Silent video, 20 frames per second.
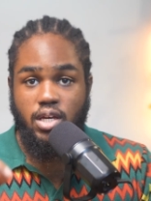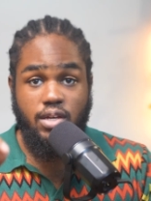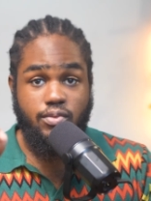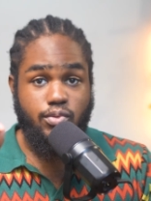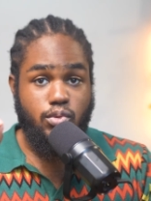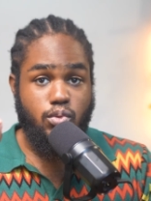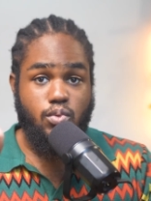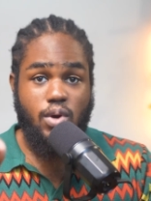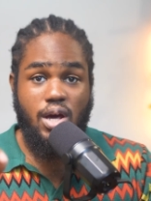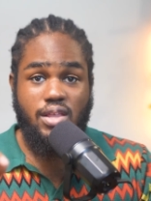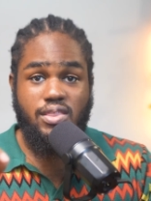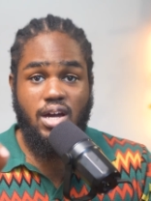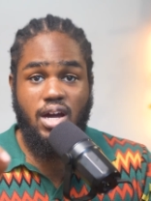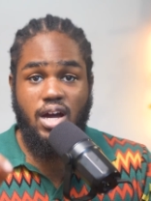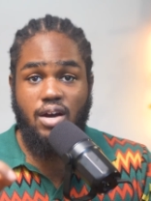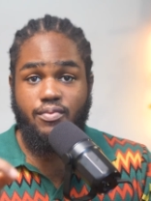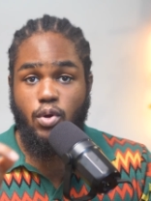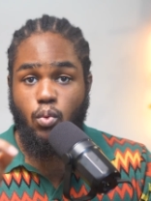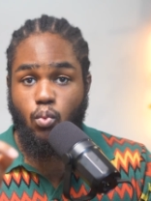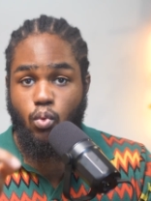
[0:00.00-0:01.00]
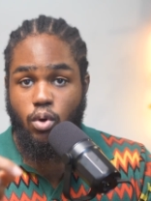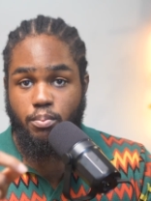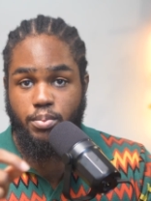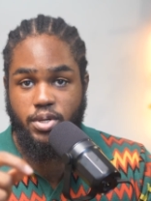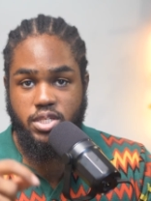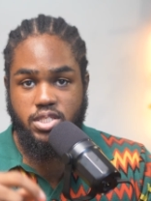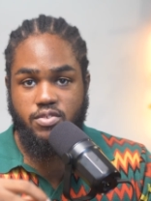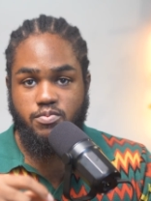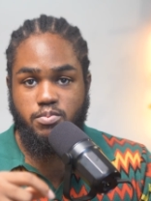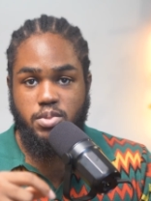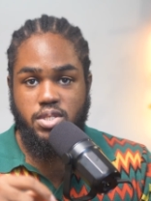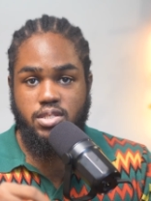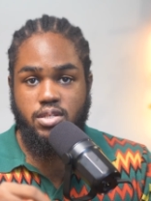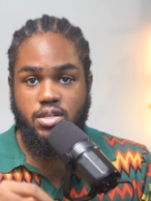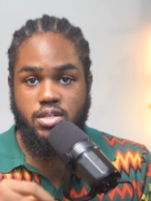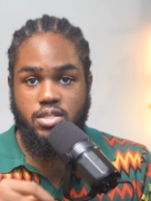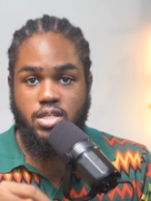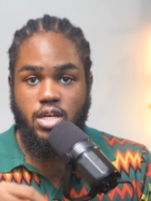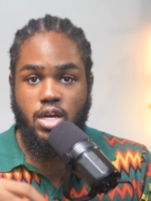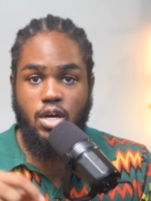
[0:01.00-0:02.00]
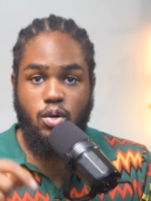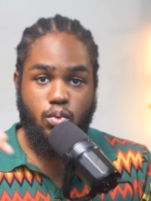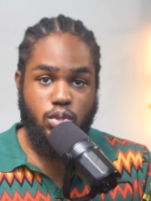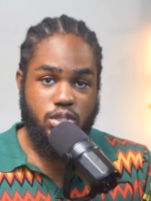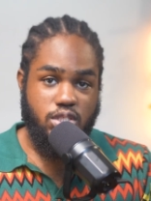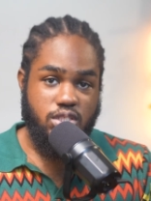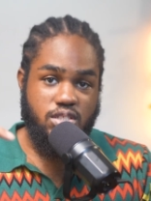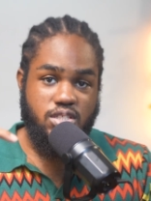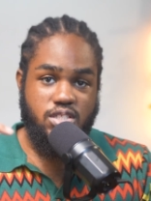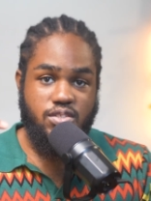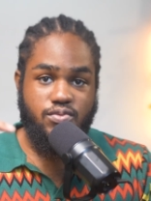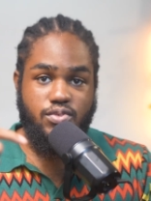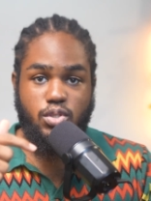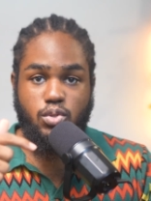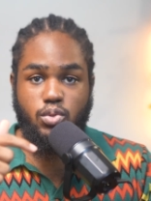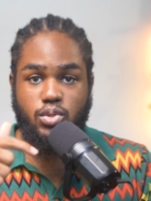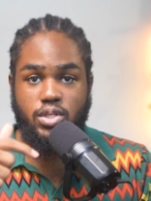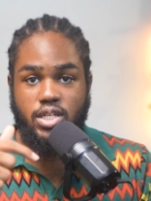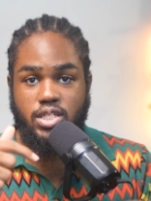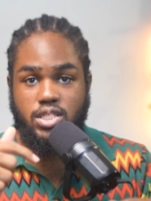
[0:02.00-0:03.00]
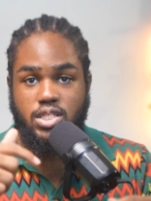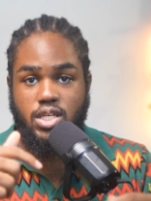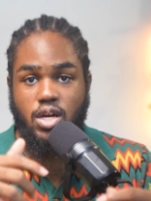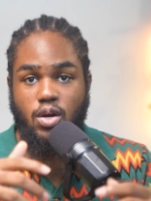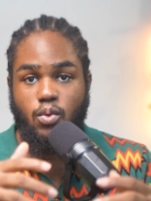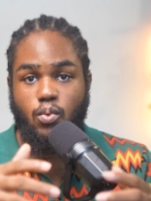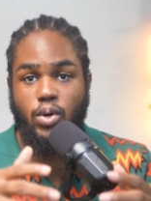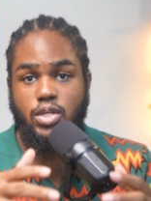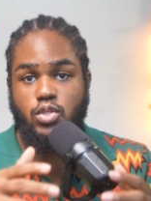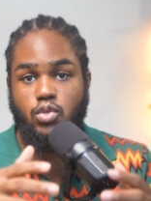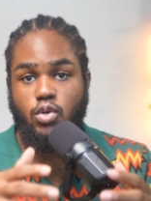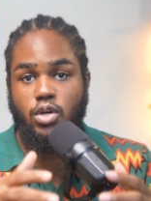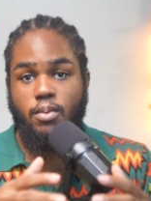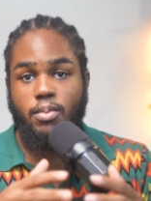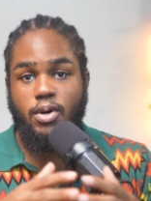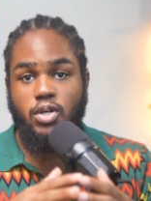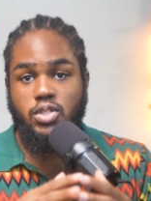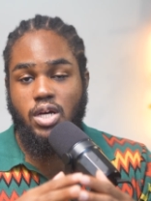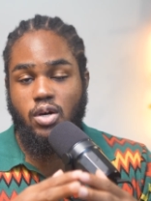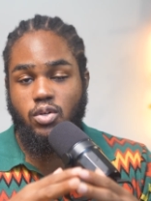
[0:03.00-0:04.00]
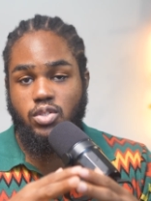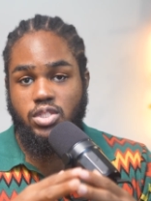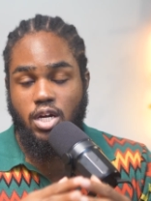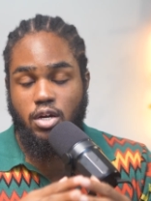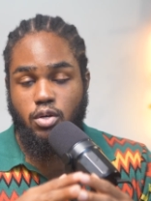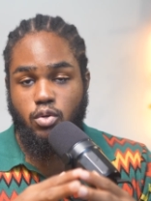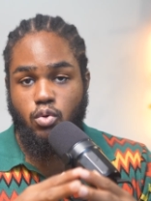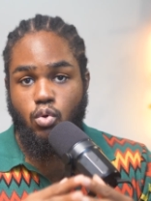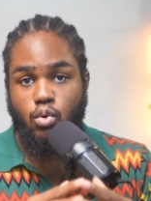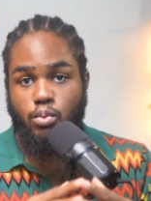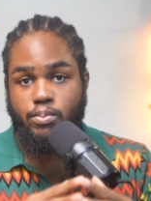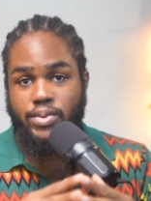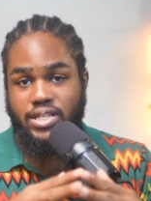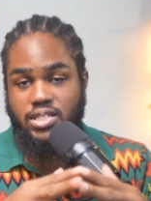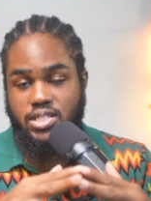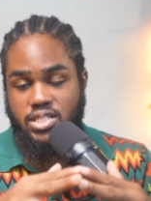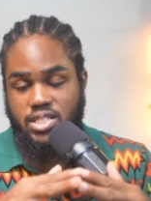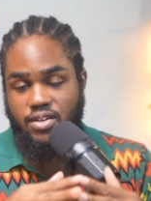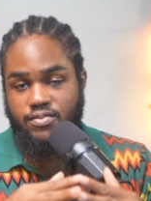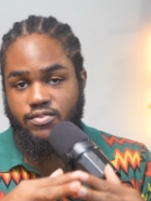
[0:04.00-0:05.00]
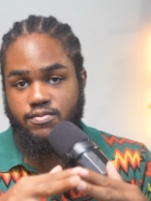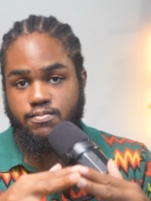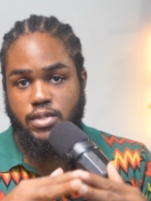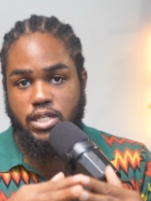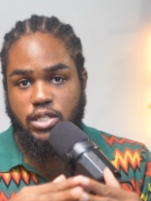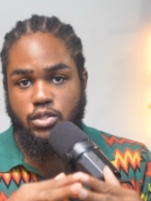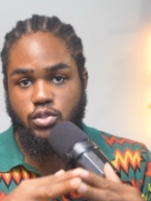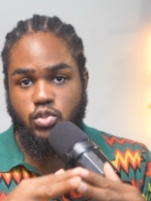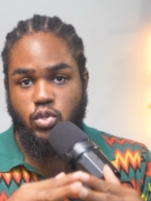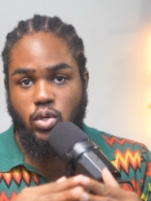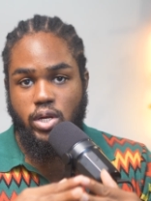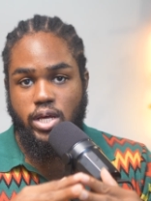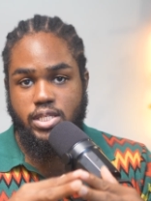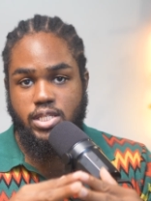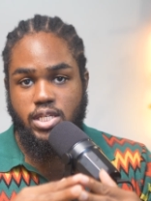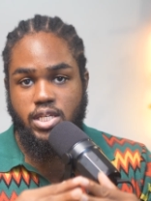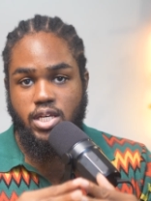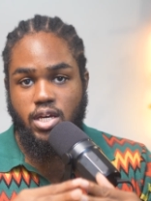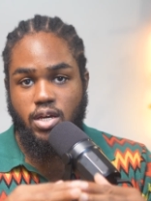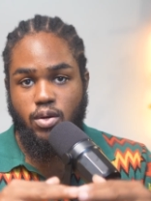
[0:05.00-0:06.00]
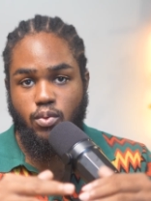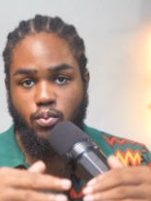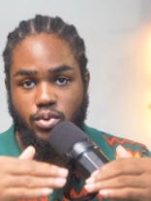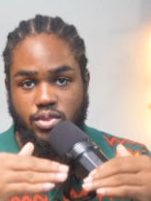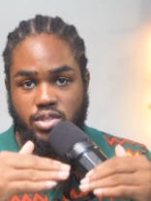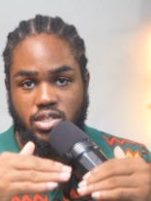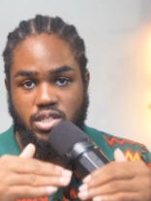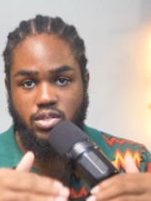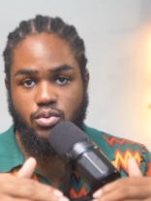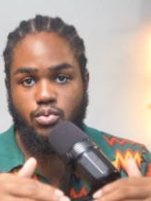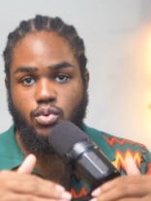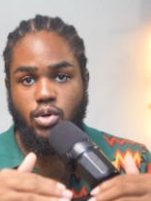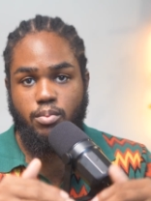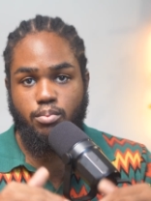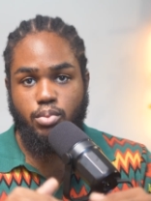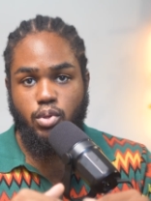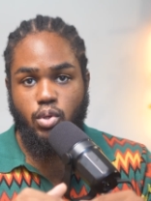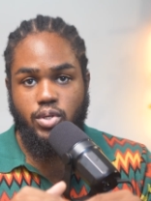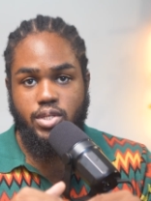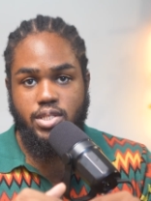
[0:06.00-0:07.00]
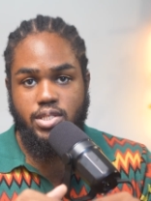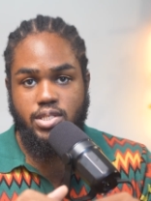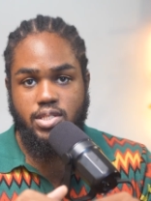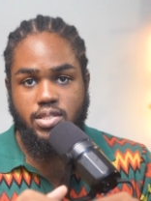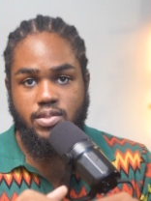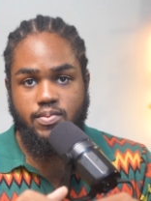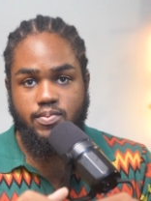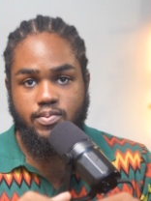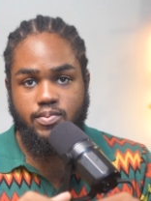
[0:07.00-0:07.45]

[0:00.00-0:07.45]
If you'd rather have a one-person business, watch this video next where I talk about how Danko makes $7 million a year with 0 employees.